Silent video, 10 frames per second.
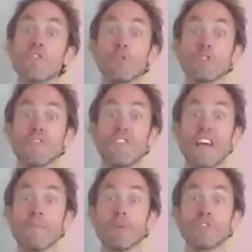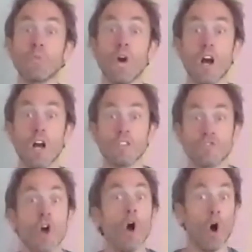those famous
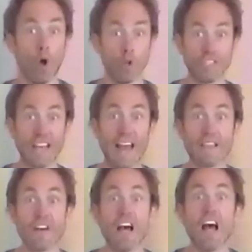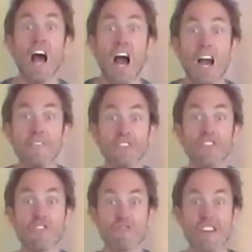words all together after
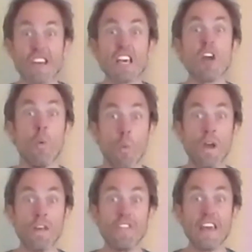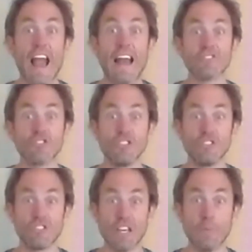three with the
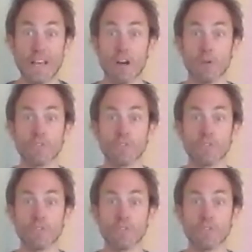actions. Here we go.